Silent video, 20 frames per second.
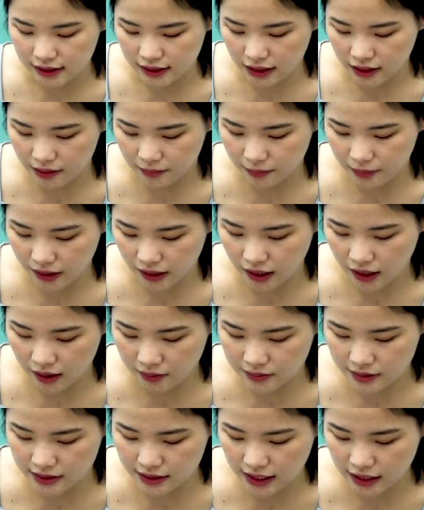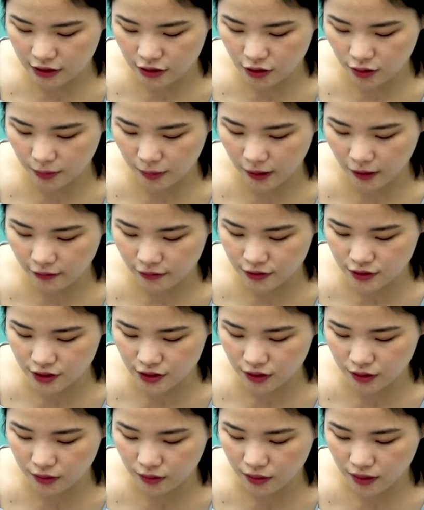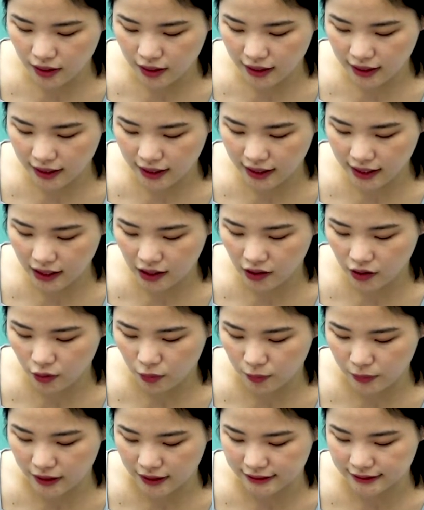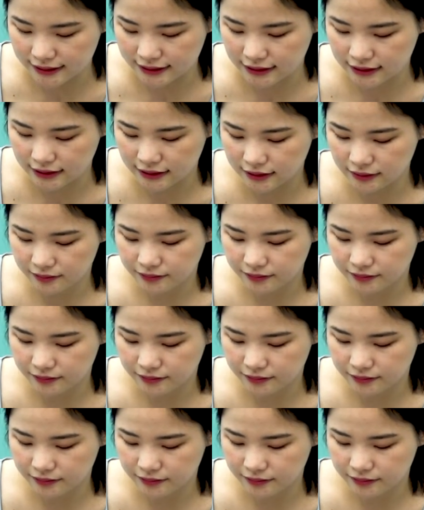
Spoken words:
it becomes 10 to the power of 2 kilopascal.